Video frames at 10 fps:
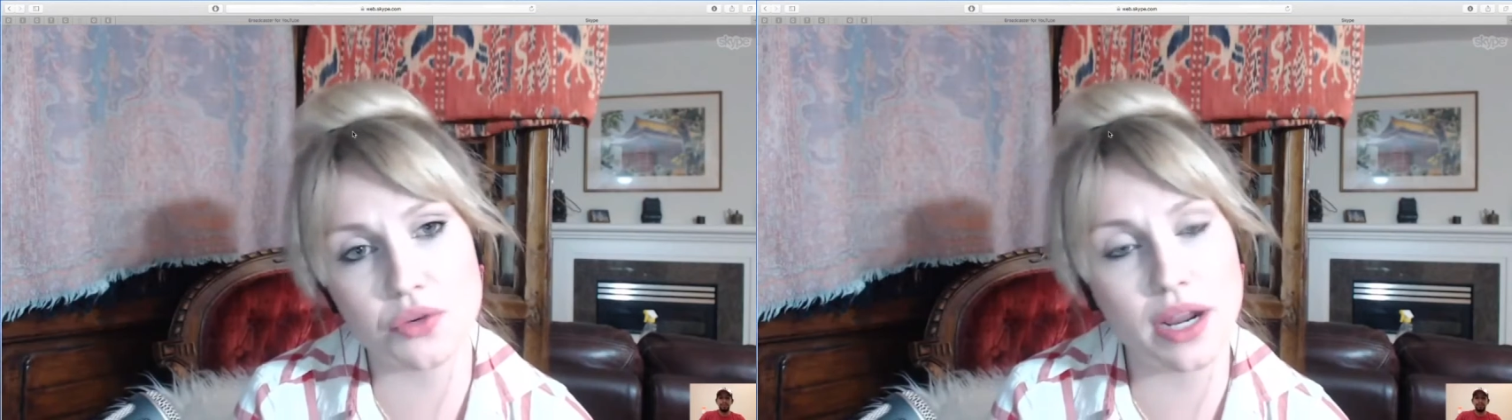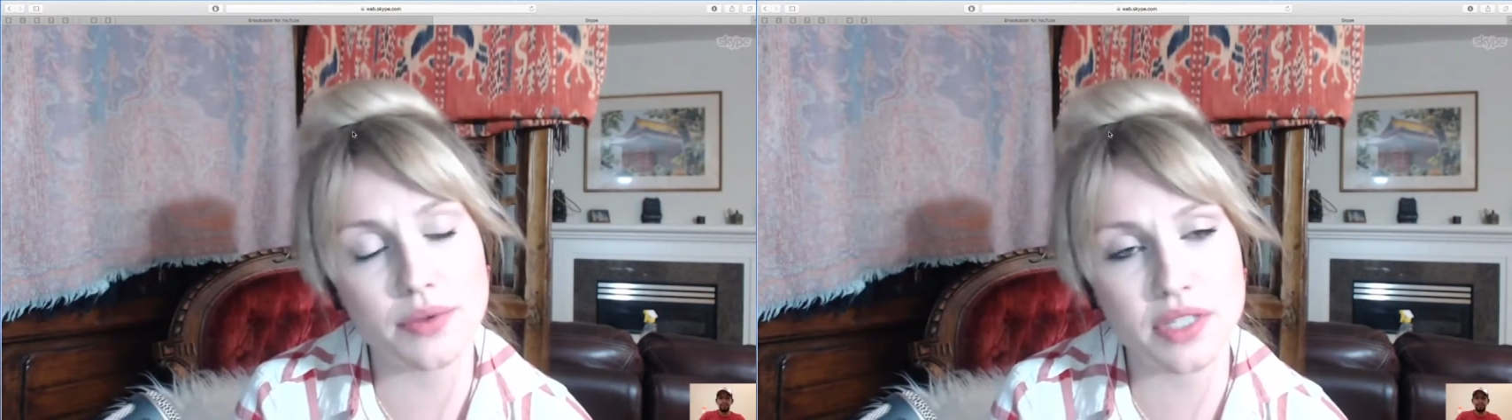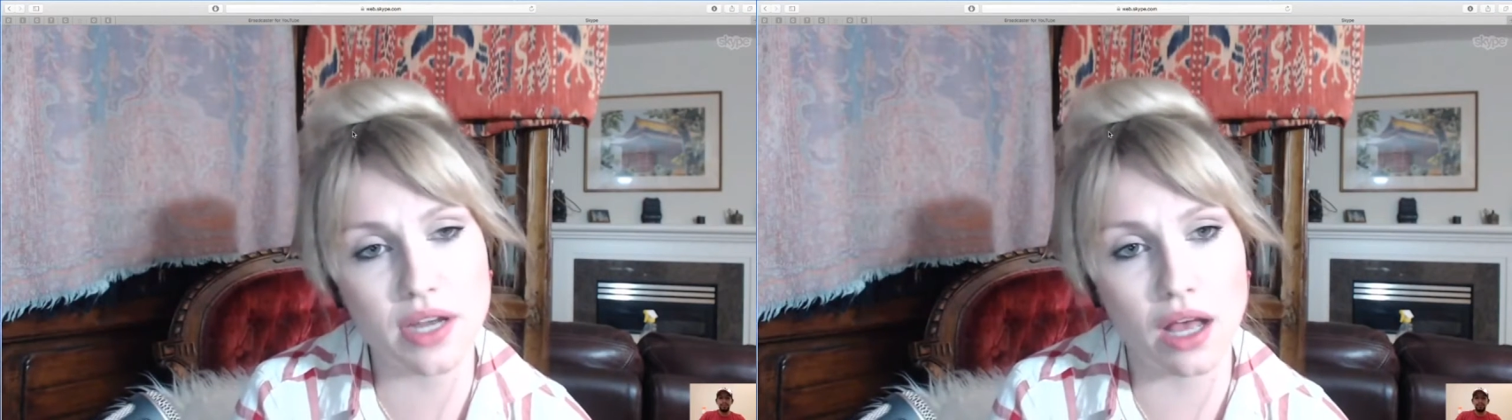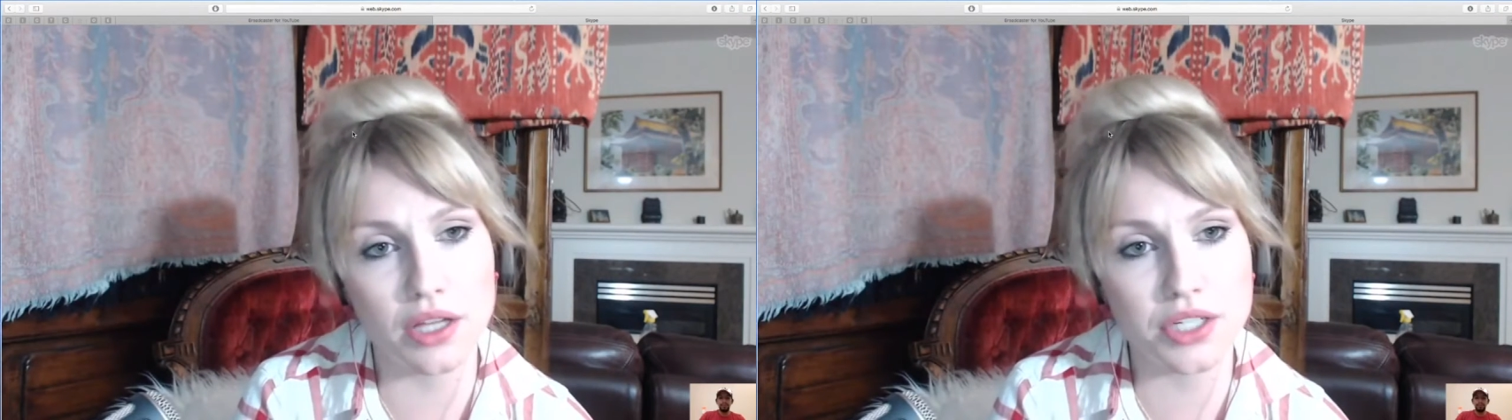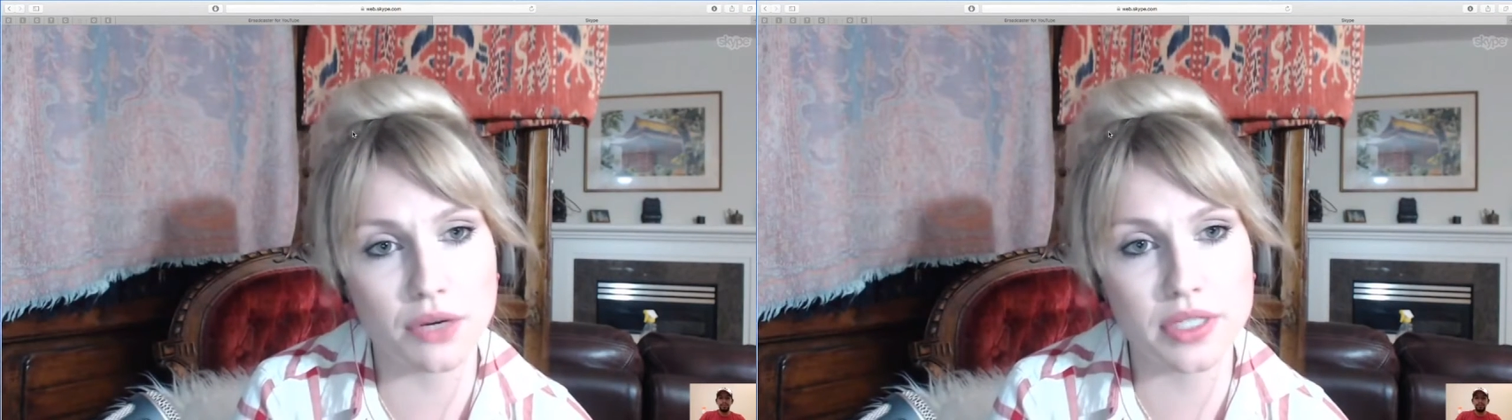When I was in
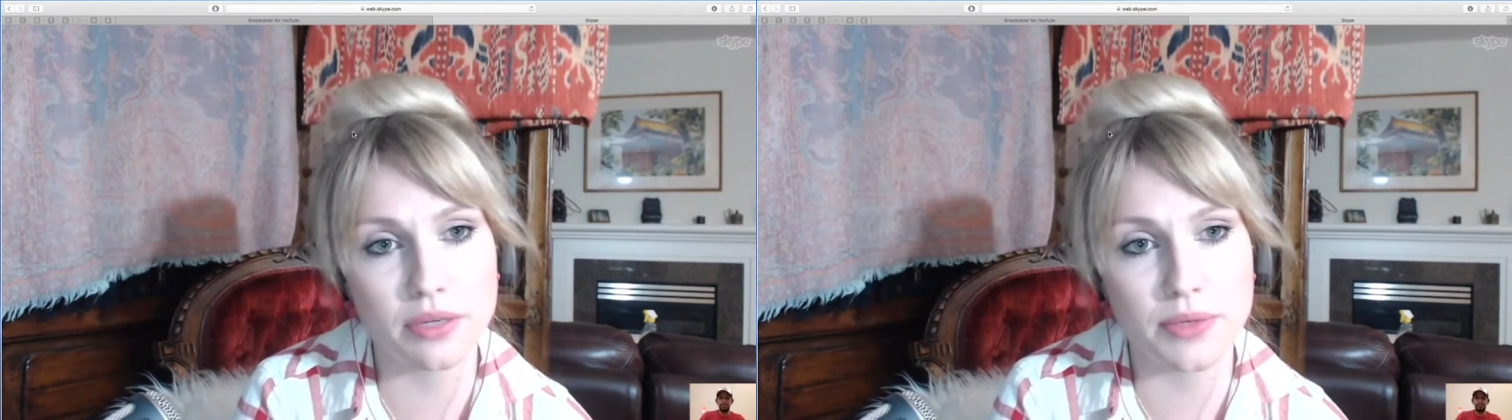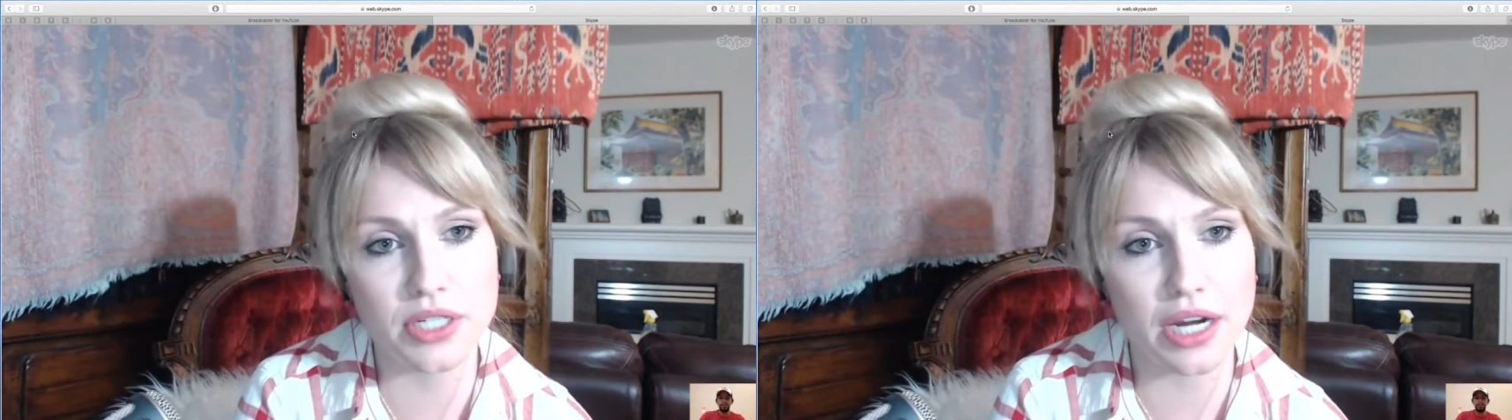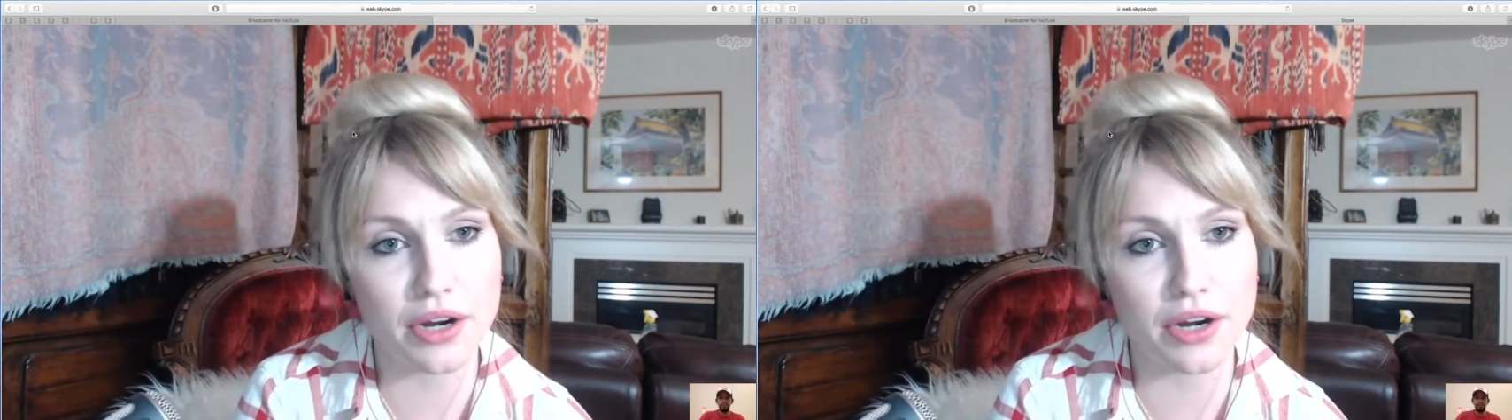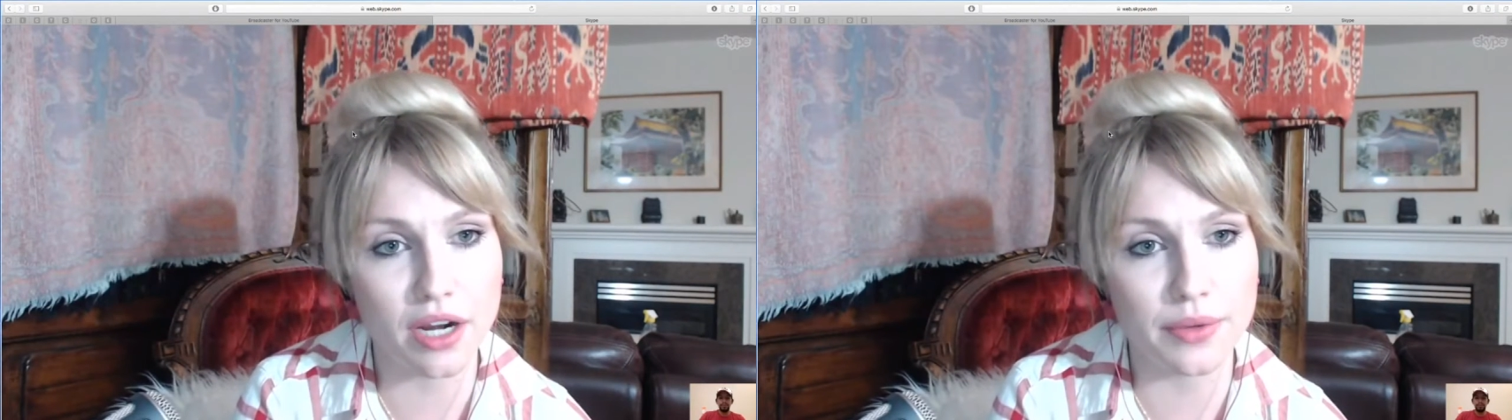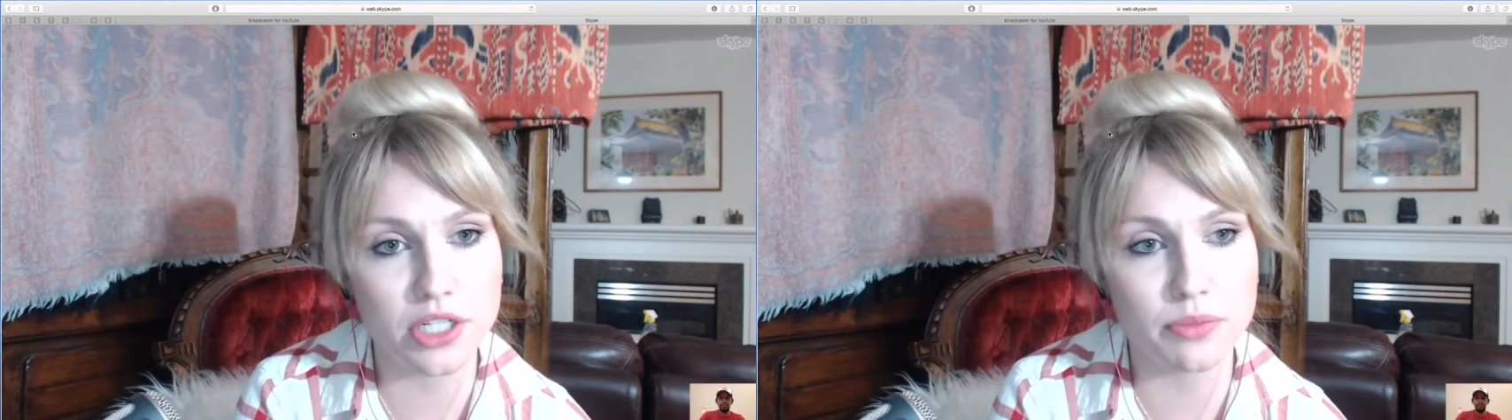college, I was a libertarian. I
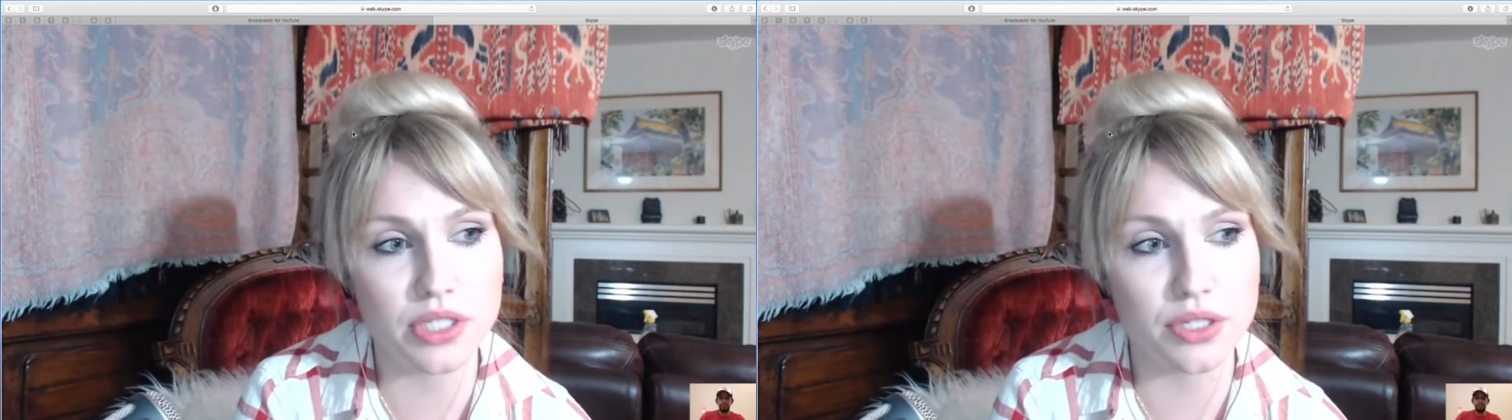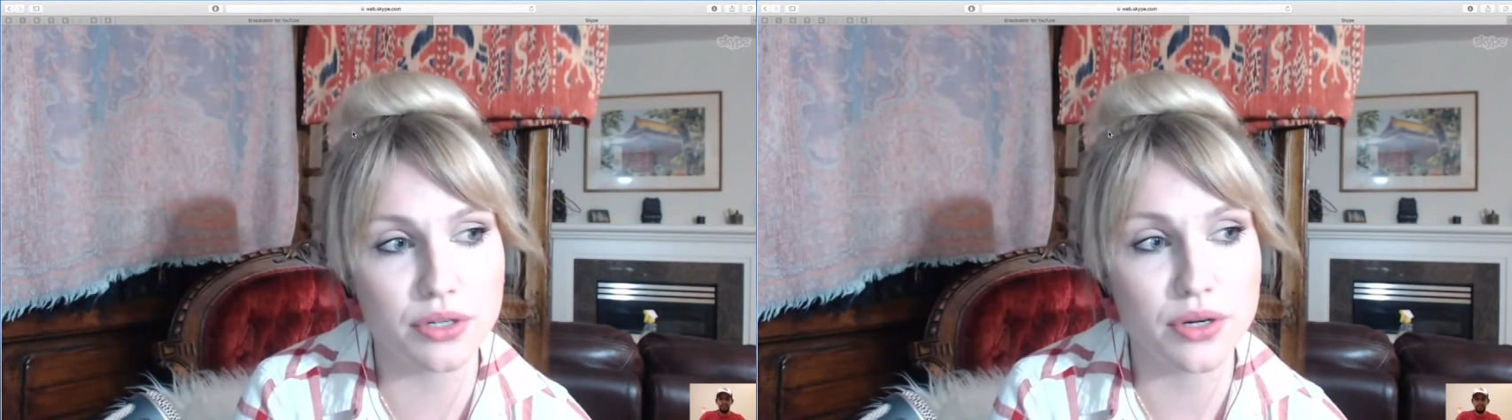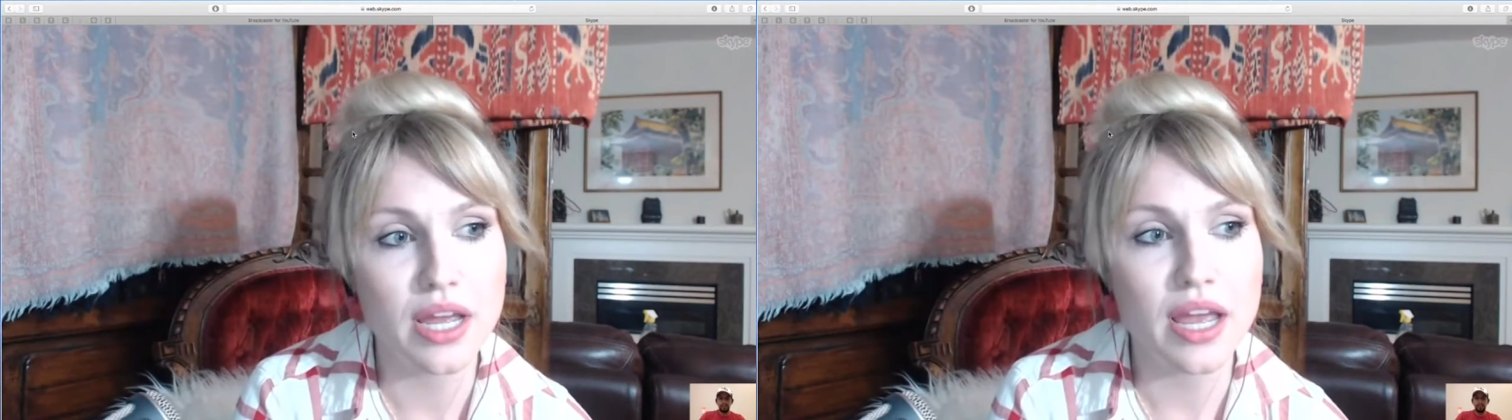went to Mizzou.